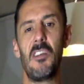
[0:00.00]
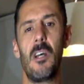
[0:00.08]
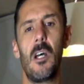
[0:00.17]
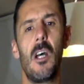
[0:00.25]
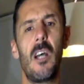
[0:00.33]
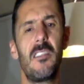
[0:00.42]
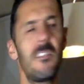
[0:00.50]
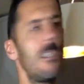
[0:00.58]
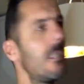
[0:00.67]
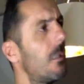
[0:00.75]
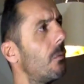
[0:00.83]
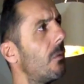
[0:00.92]
I
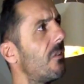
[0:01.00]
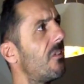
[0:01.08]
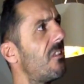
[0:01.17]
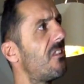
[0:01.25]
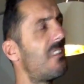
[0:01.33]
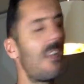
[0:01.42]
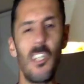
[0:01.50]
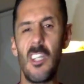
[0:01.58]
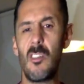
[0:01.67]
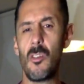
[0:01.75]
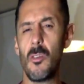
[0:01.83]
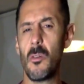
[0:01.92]
think it was the 72
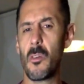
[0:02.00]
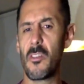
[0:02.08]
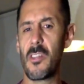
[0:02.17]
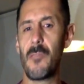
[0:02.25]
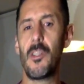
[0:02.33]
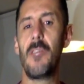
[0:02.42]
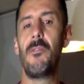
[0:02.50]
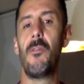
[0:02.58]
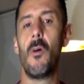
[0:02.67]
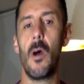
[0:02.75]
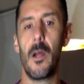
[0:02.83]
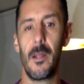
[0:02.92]
or
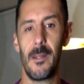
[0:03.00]
74.